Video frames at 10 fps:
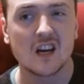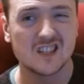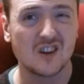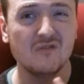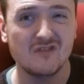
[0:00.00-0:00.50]
I
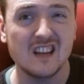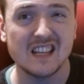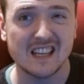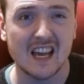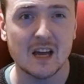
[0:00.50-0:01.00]
don't
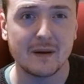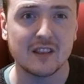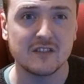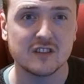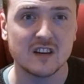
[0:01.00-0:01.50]
really care
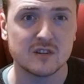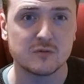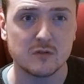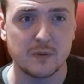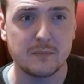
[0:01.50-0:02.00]
about their
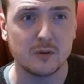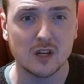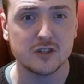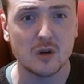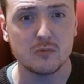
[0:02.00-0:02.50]
interaction with people
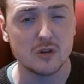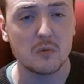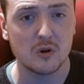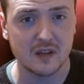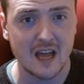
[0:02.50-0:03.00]
I don't
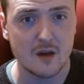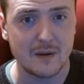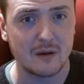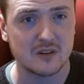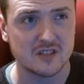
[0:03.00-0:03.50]
know or care about,